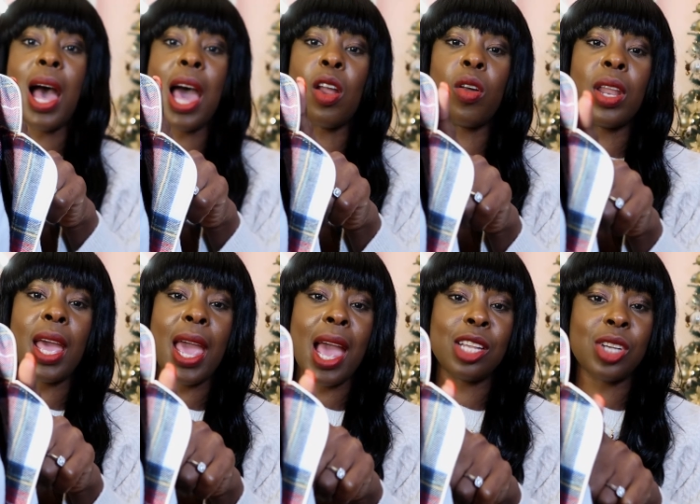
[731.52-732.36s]
and on
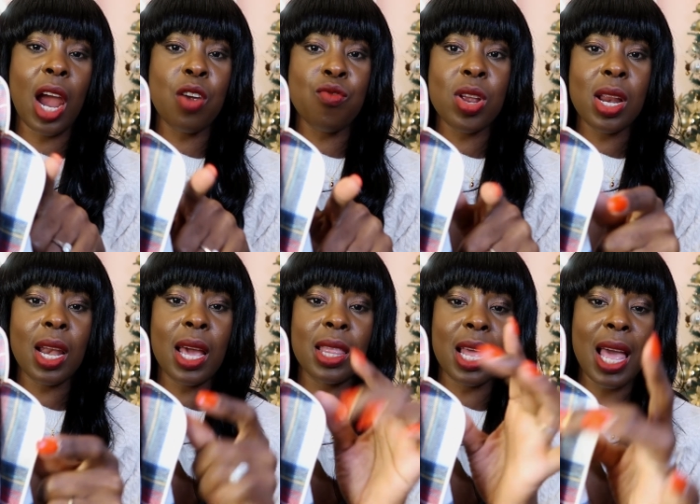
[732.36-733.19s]
the edge i really
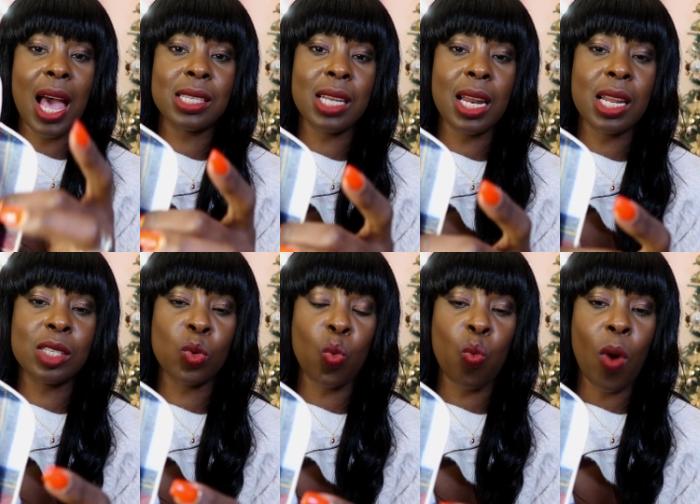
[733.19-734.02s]
like that it has like
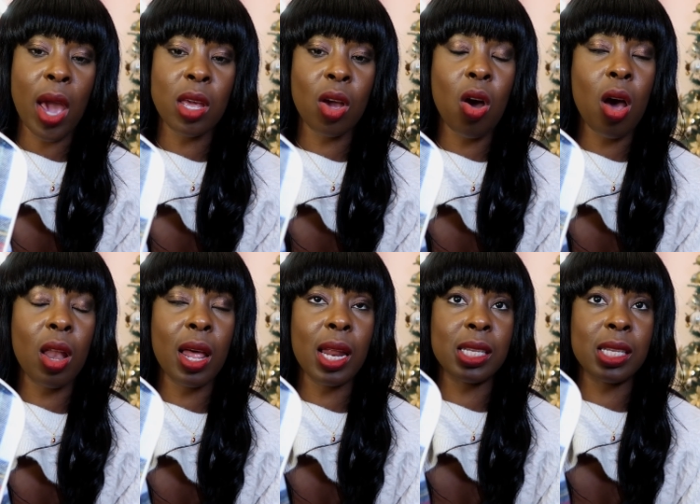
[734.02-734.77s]
this white color